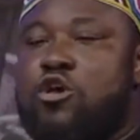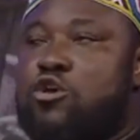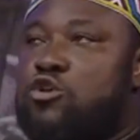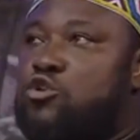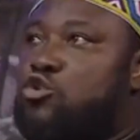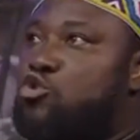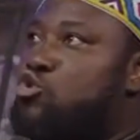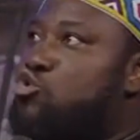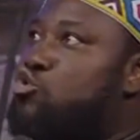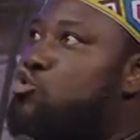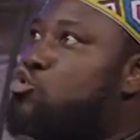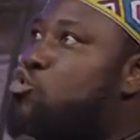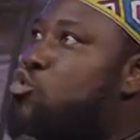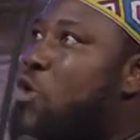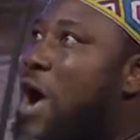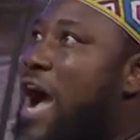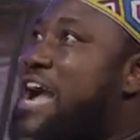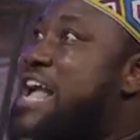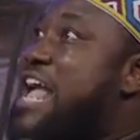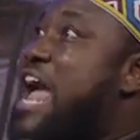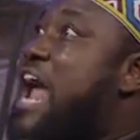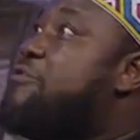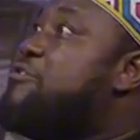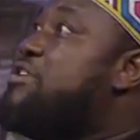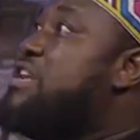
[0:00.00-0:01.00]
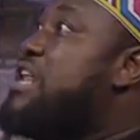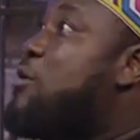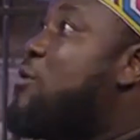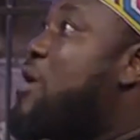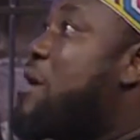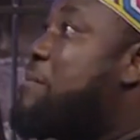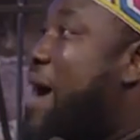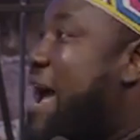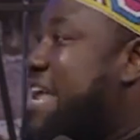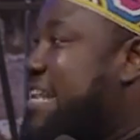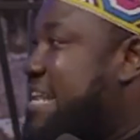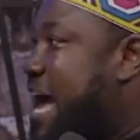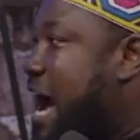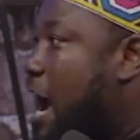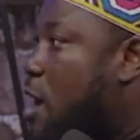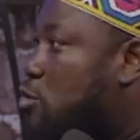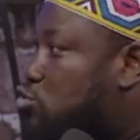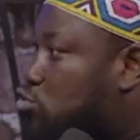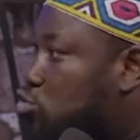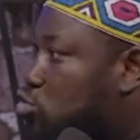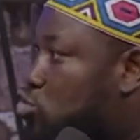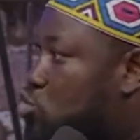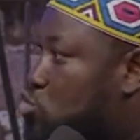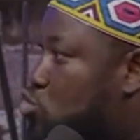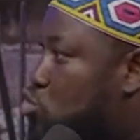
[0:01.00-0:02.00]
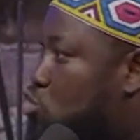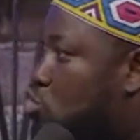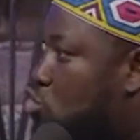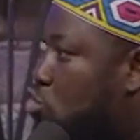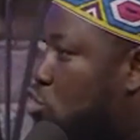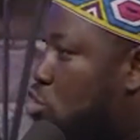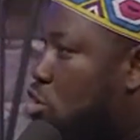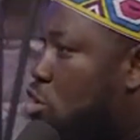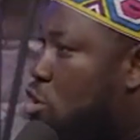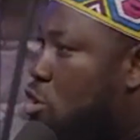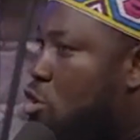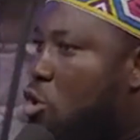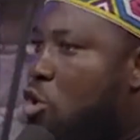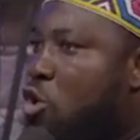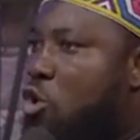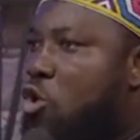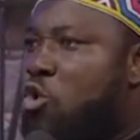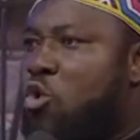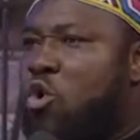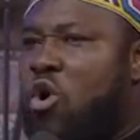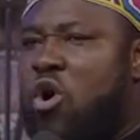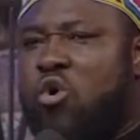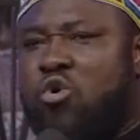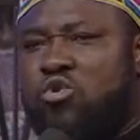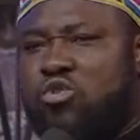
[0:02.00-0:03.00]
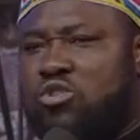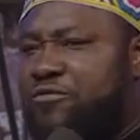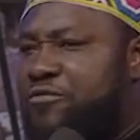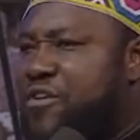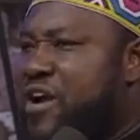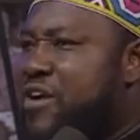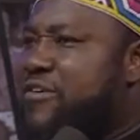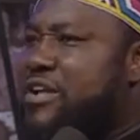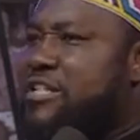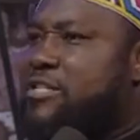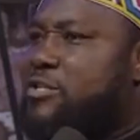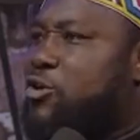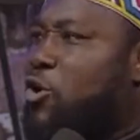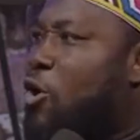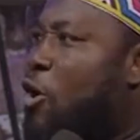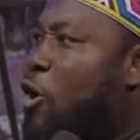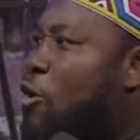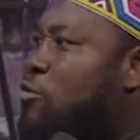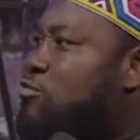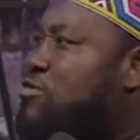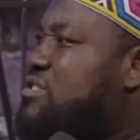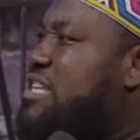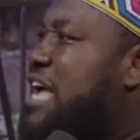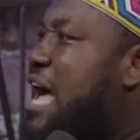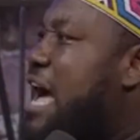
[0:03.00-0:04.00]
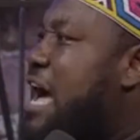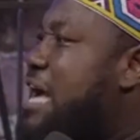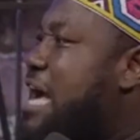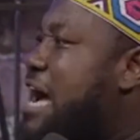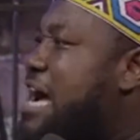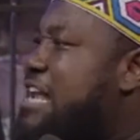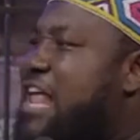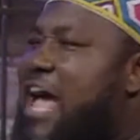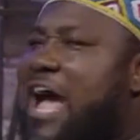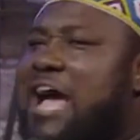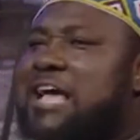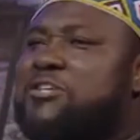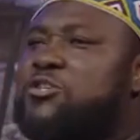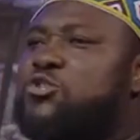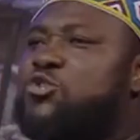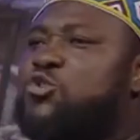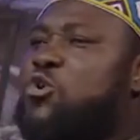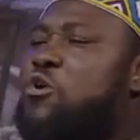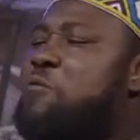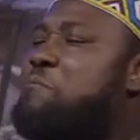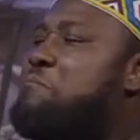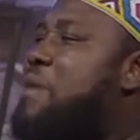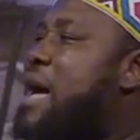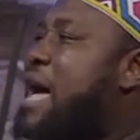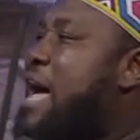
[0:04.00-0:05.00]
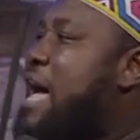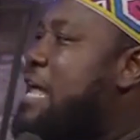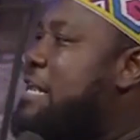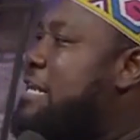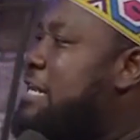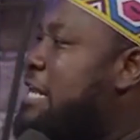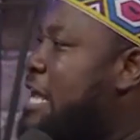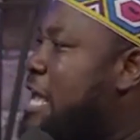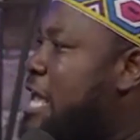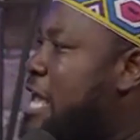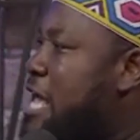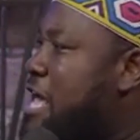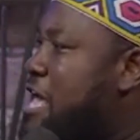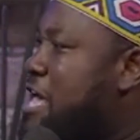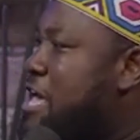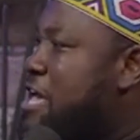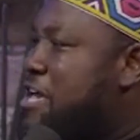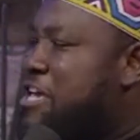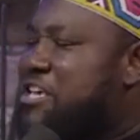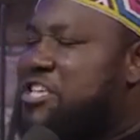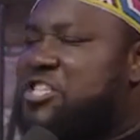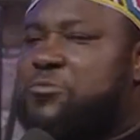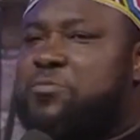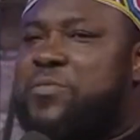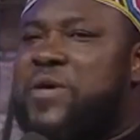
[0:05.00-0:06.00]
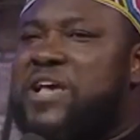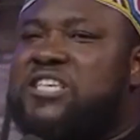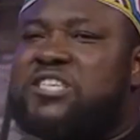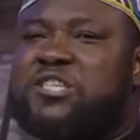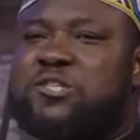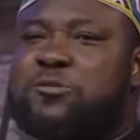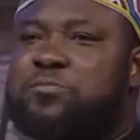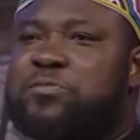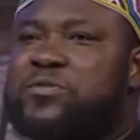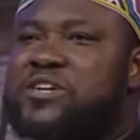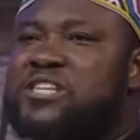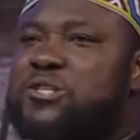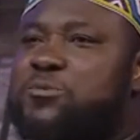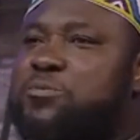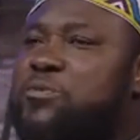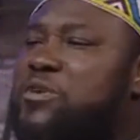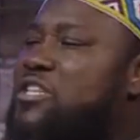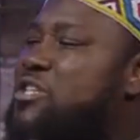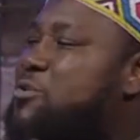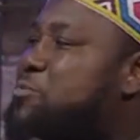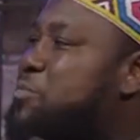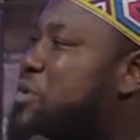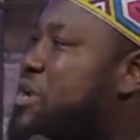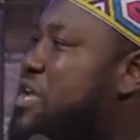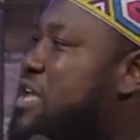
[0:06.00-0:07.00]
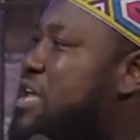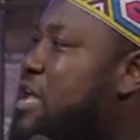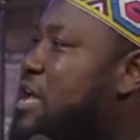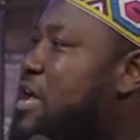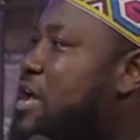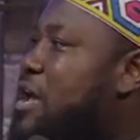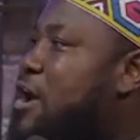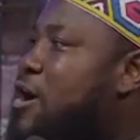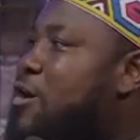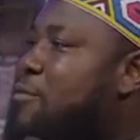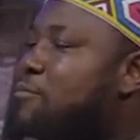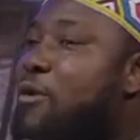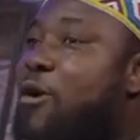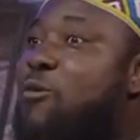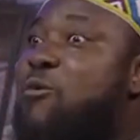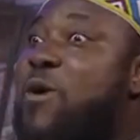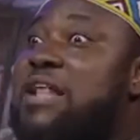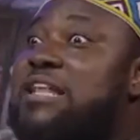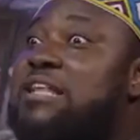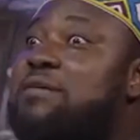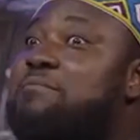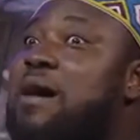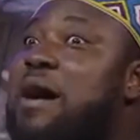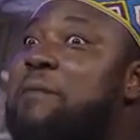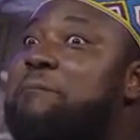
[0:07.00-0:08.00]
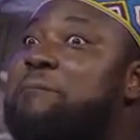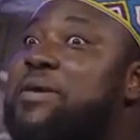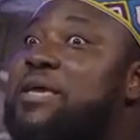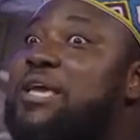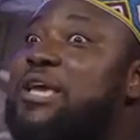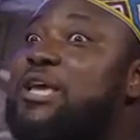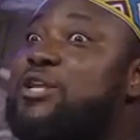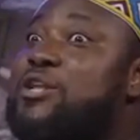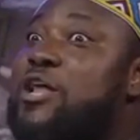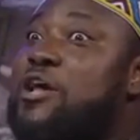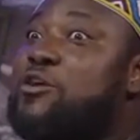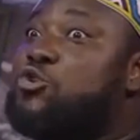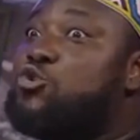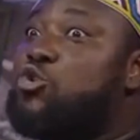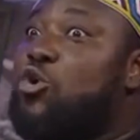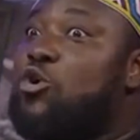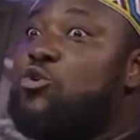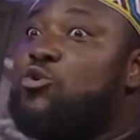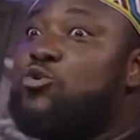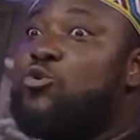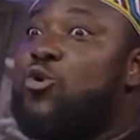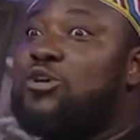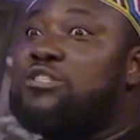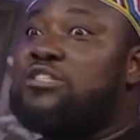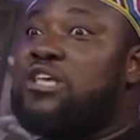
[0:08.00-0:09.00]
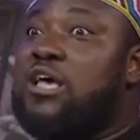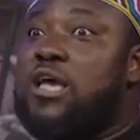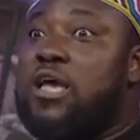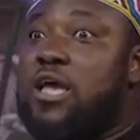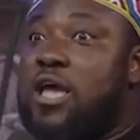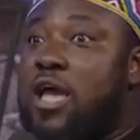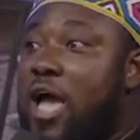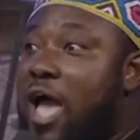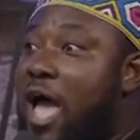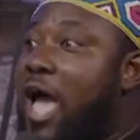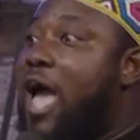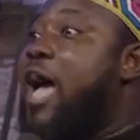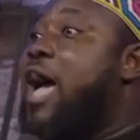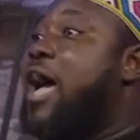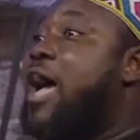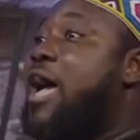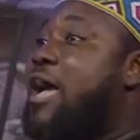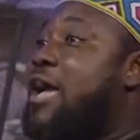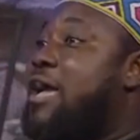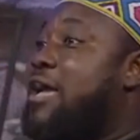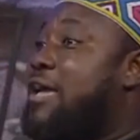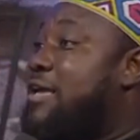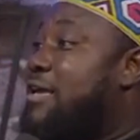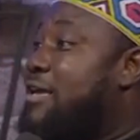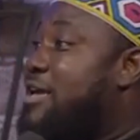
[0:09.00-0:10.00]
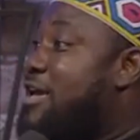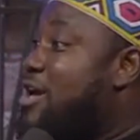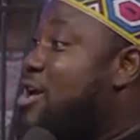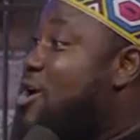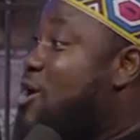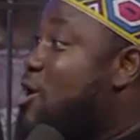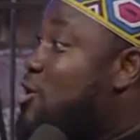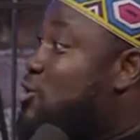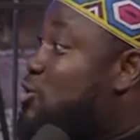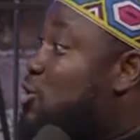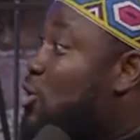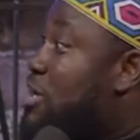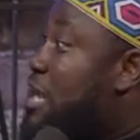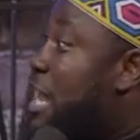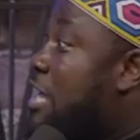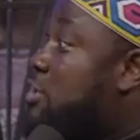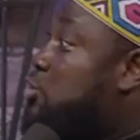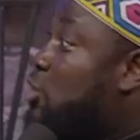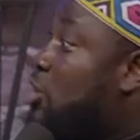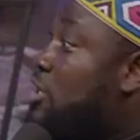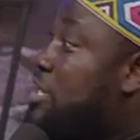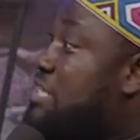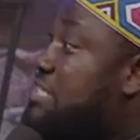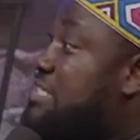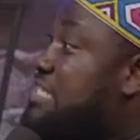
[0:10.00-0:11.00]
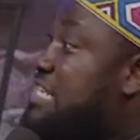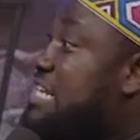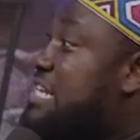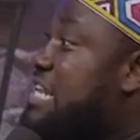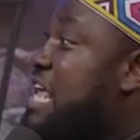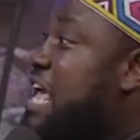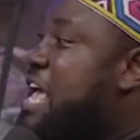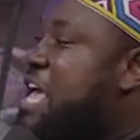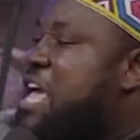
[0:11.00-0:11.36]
you are carried away by the outlook. Very tall, dark, and handsome man. He speaks spree. But when the man begin to show you, go say, hey! So now, so this thing,